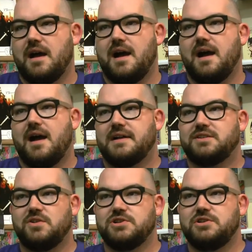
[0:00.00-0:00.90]
I
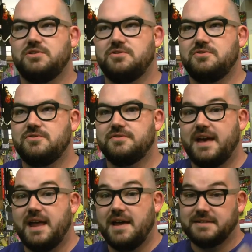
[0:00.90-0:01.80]
told you
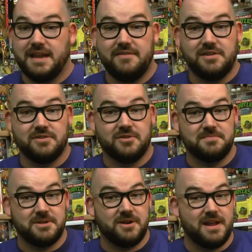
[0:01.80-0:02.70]
that I was going to have another
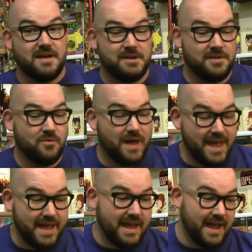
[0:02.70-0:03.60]
Crytpid Crate coming on the
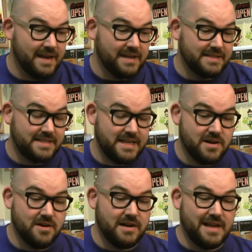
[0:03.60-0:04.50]
way and it is
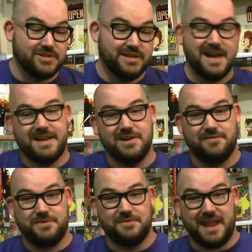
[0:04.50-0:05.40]
here. It actually got here
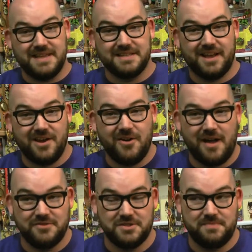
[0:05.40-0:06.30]
a few days ago.
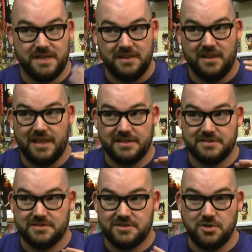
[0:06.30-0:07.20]
I've just been like
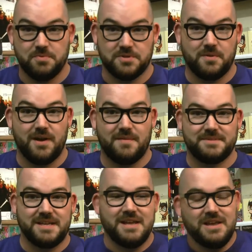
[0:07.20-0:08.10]
super
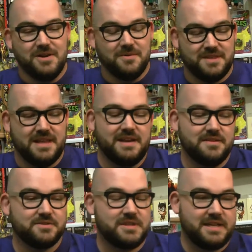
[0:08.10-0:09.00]
swamped with getting
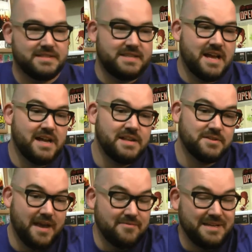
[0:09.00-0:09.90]
other things done,
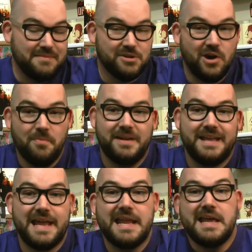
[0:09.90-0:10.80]
so I haven't been able to open it
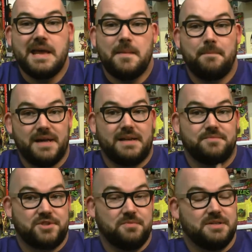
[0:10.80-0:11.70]
yet. But
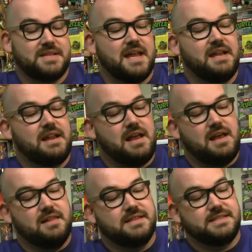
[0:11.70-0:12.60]
I'm super excited.
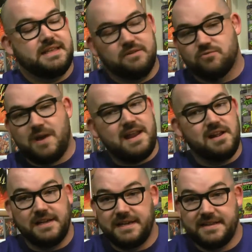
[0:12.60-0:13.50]
Let's get right
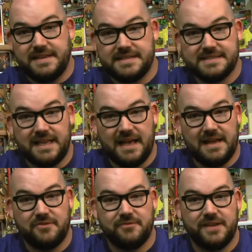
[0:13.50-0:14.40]
on into this.
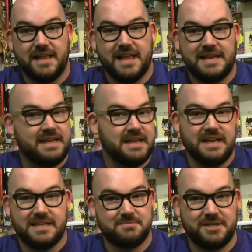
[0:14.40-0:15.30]
I don't feel like I need
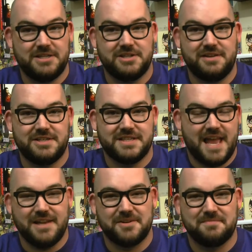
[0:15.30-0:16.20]
any explanation. I just
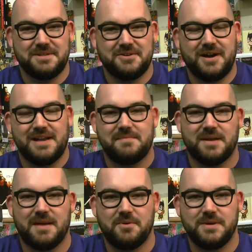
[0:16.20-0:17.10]
had a Crytpid Crate up
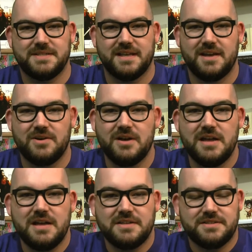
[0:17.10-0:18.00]
a couple weeks ago,
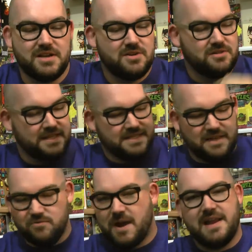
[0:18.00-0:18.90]
so let's
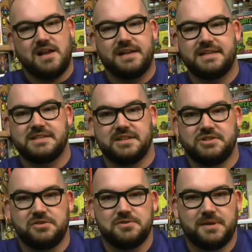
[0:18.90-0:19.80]
get right on into the
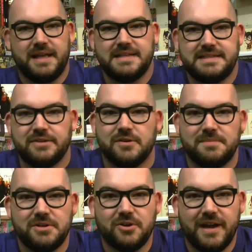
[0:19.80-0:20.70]
June 2018
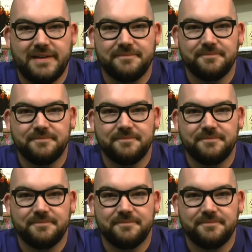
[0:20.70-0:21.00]
Crytpid Crate.